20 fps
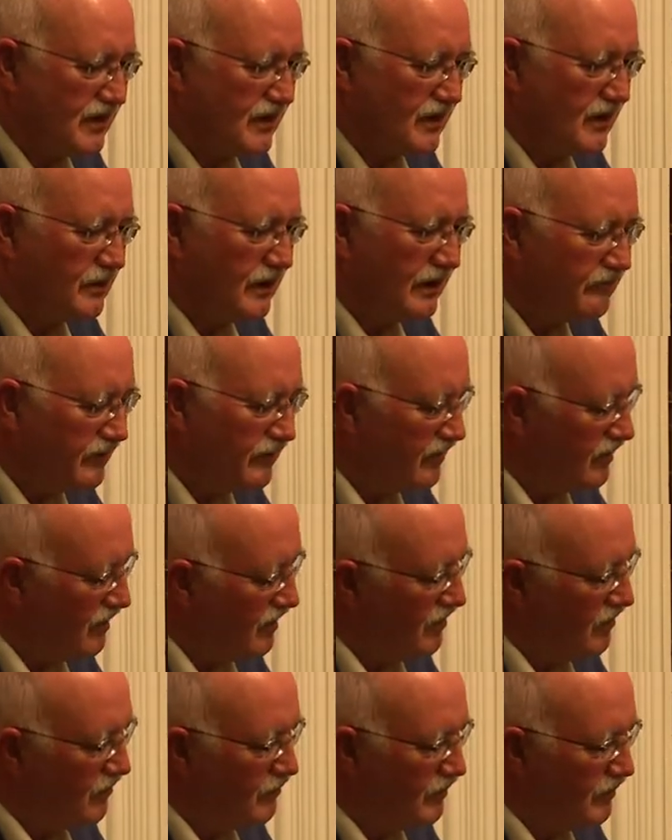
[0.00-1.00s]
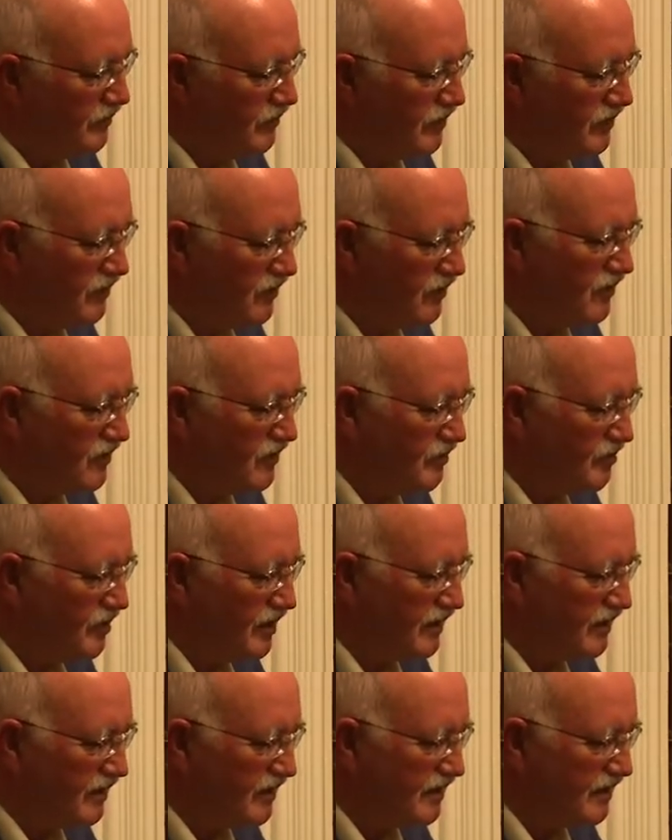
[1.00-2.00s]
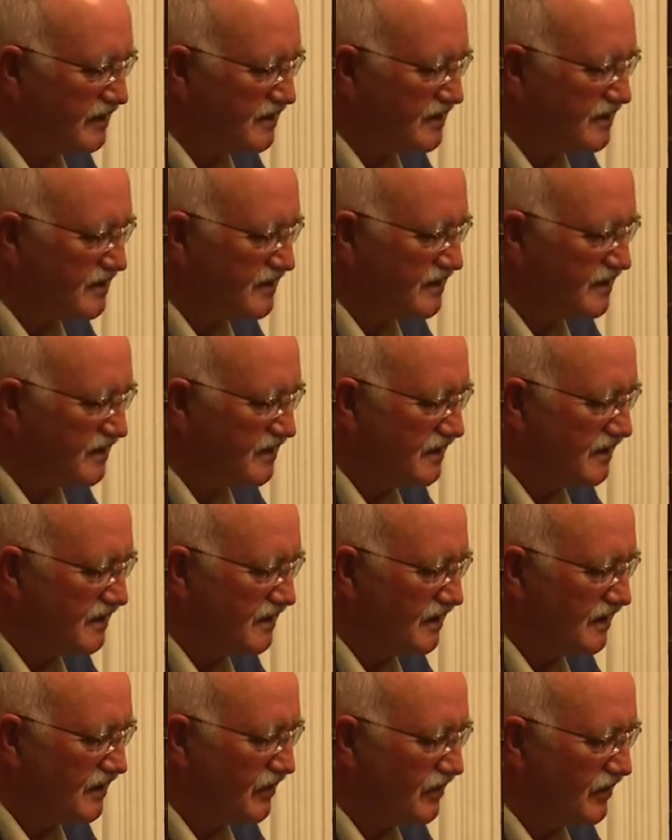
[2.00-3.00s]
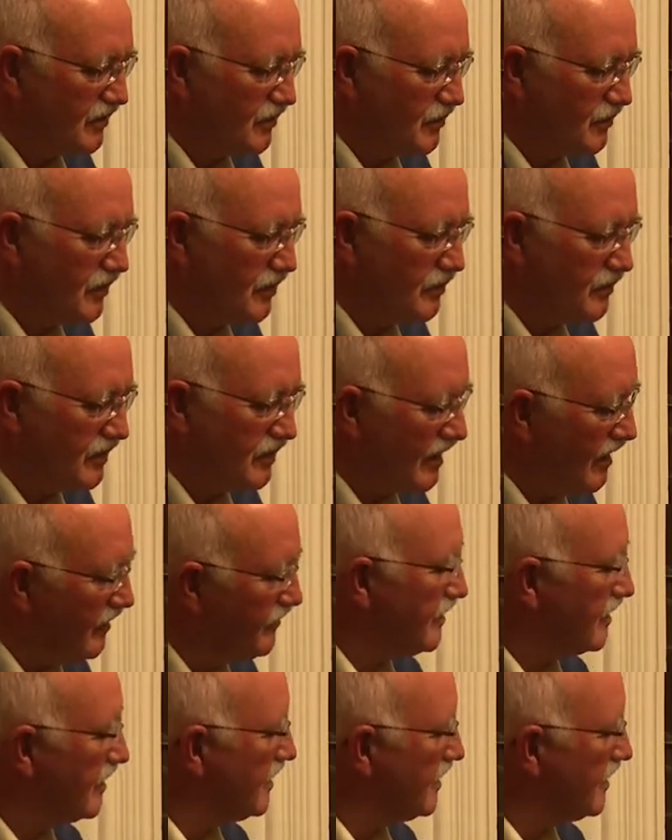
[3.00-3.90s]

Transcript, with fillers: however long we would talk about this, we would never